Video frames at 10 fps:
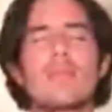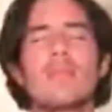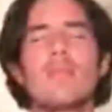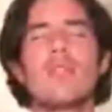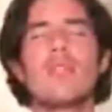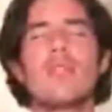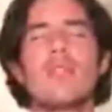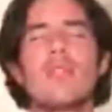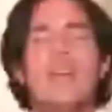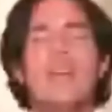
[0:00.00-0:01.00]
I allow
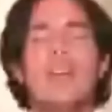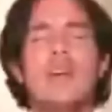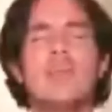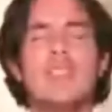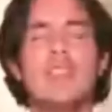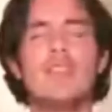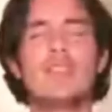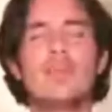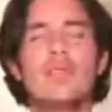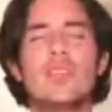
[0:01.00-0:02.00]
myself to
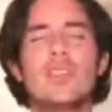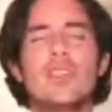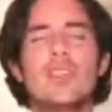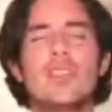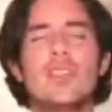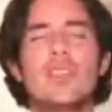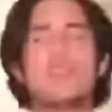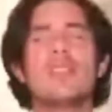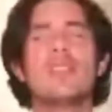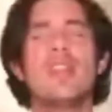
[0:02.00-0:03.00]
perceive
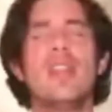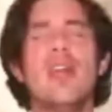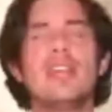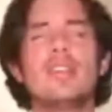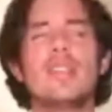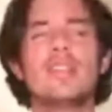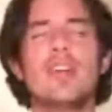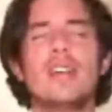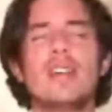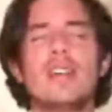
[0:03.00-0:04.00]
the light of the
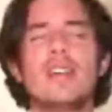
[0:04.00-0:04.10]
sun